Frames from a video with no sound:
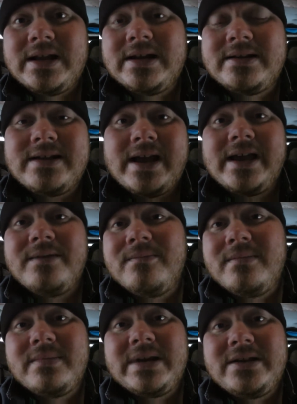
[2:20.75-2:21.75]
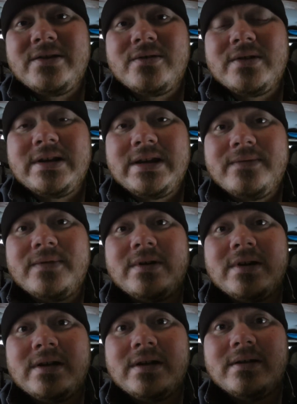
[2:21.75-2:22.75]
in a time that you
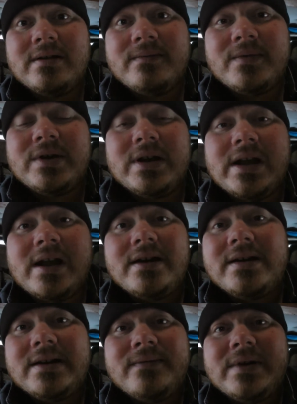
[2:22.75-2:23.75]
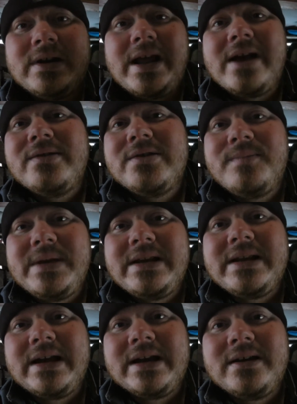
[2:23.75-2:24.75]
aren't even allowed to
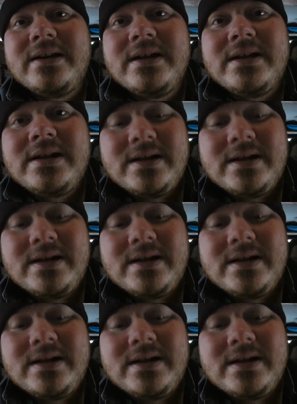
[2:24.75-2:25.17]
be there.